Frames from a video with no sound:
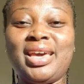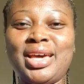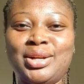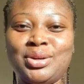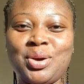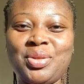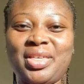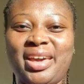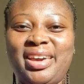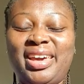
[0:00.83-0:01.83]
Hello
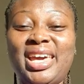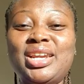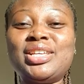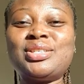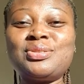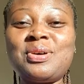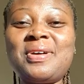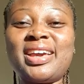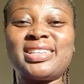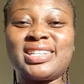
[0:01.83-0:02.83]
there. It is so
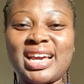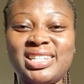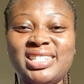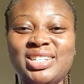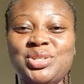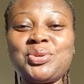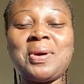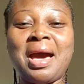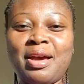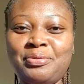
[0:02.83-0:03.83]
exciting to
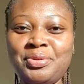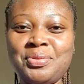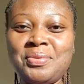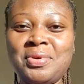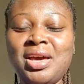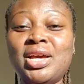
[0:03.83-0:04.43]
have you